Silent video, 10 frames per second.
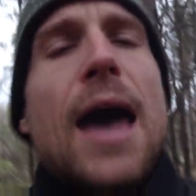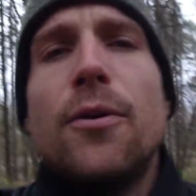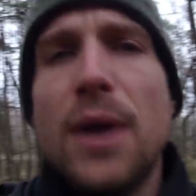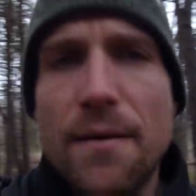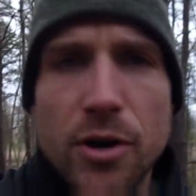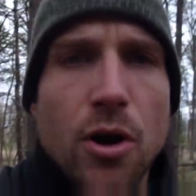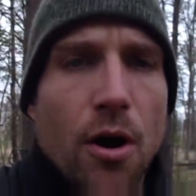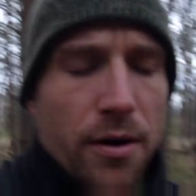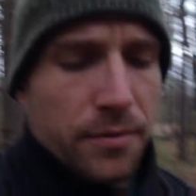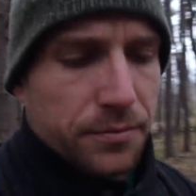I don't have a
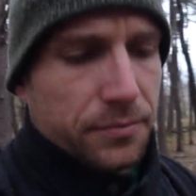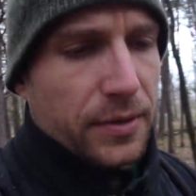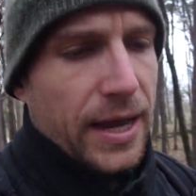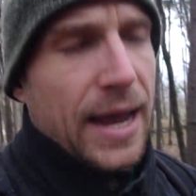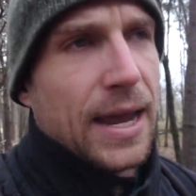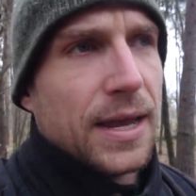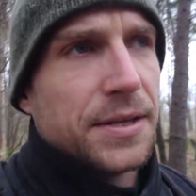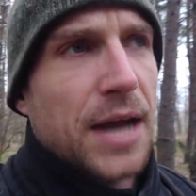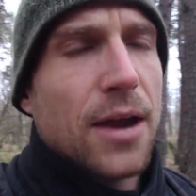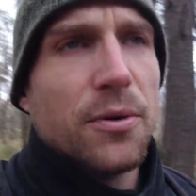car,
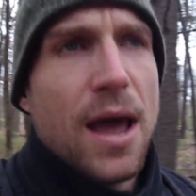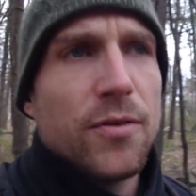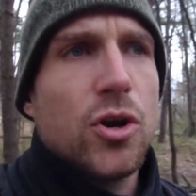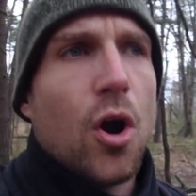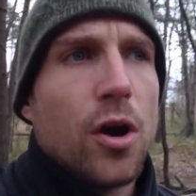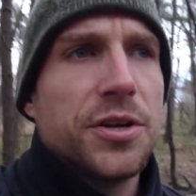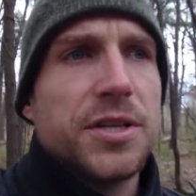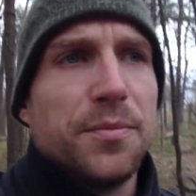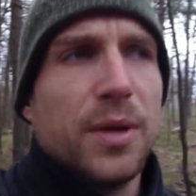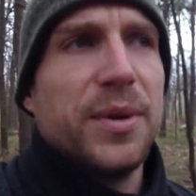and I don't have a car
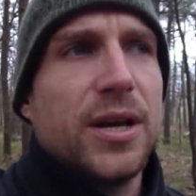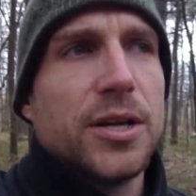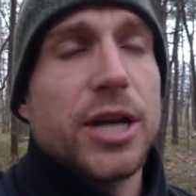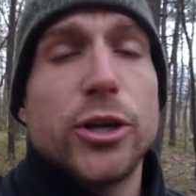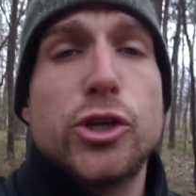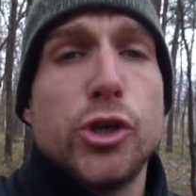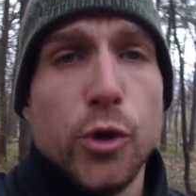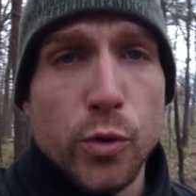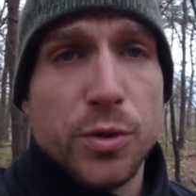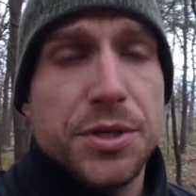simply because I
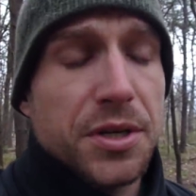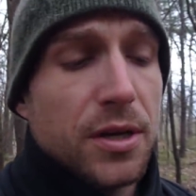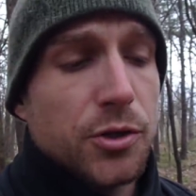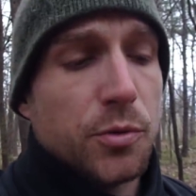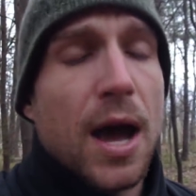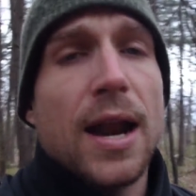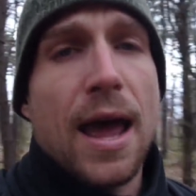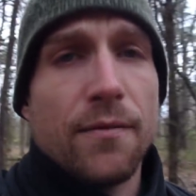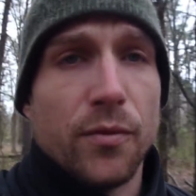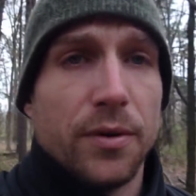choose to not
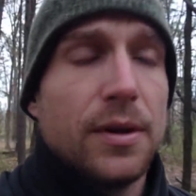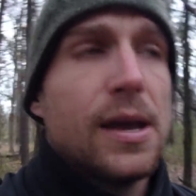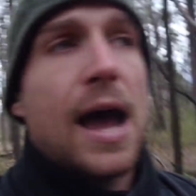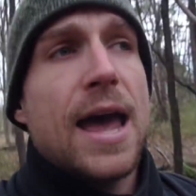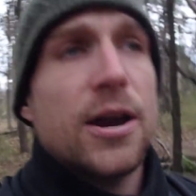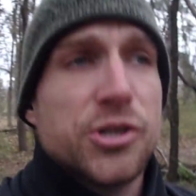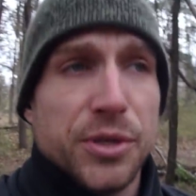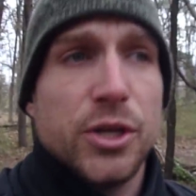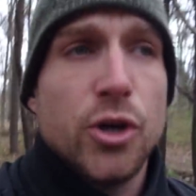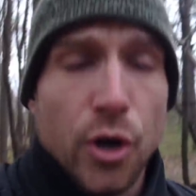have one. I
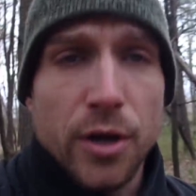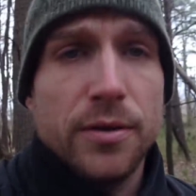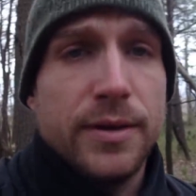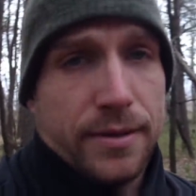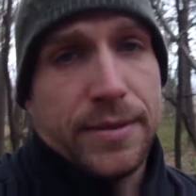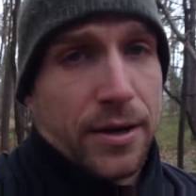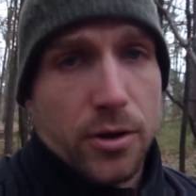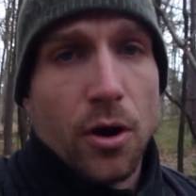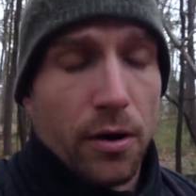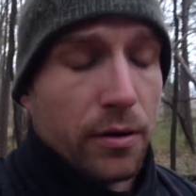actually could get
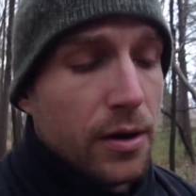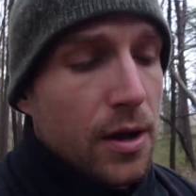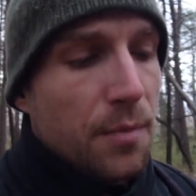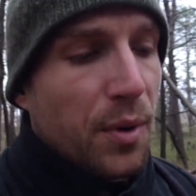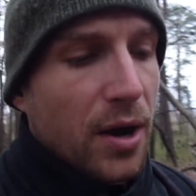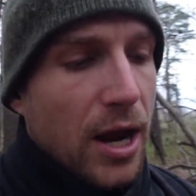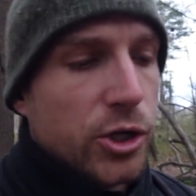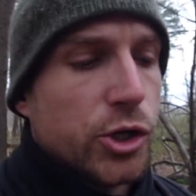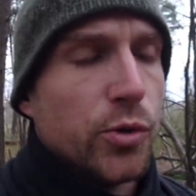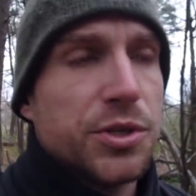a car, but I
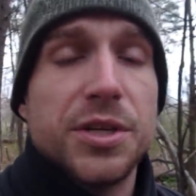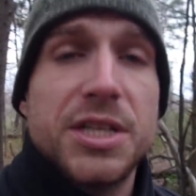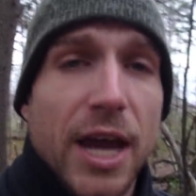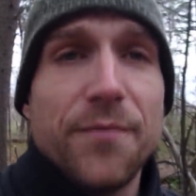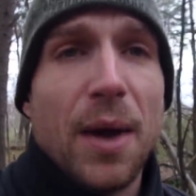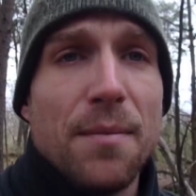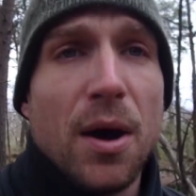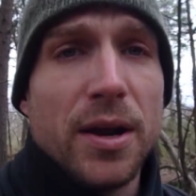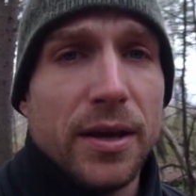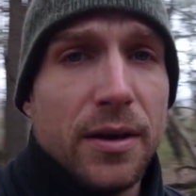choose to save my
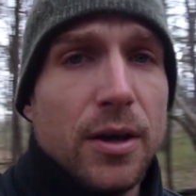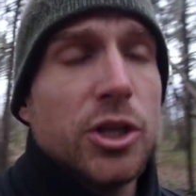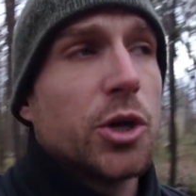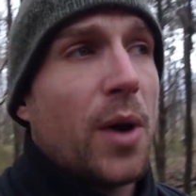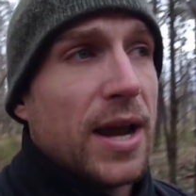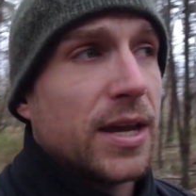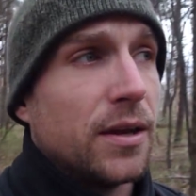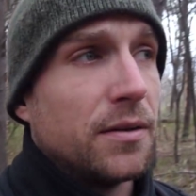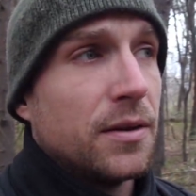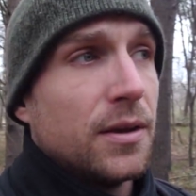money so I
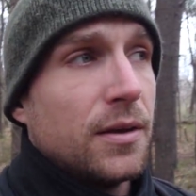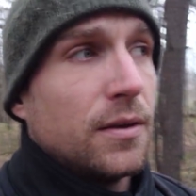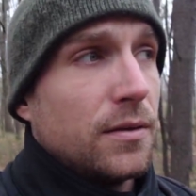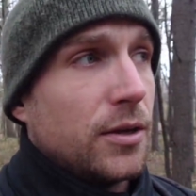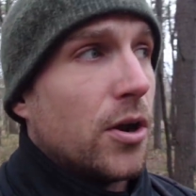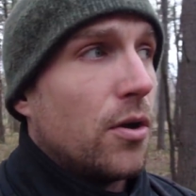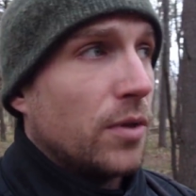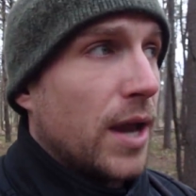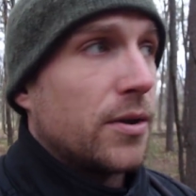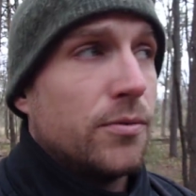can, you know,
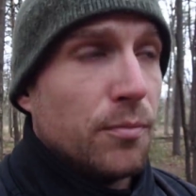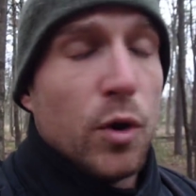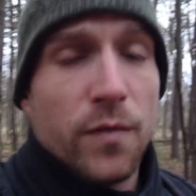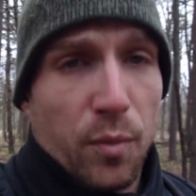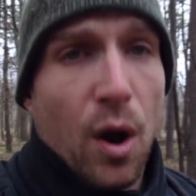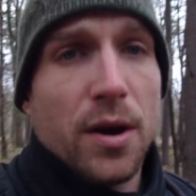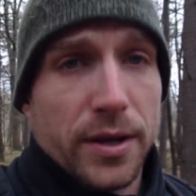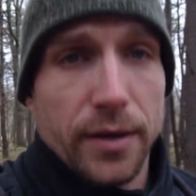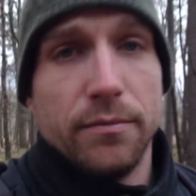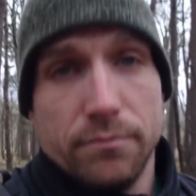like move abroad
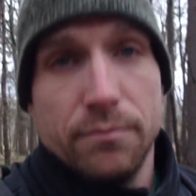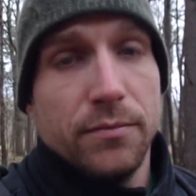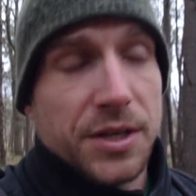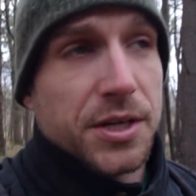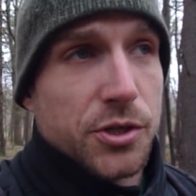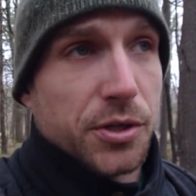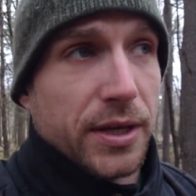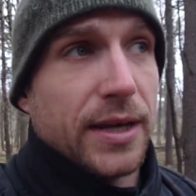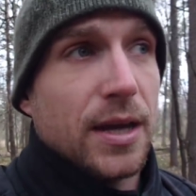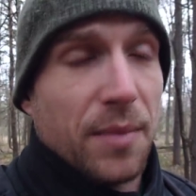again,
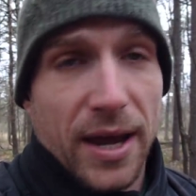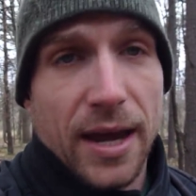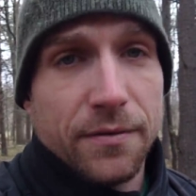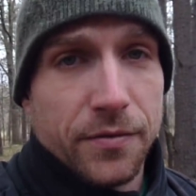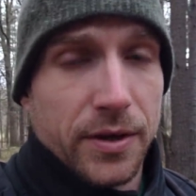essentially, and get my hand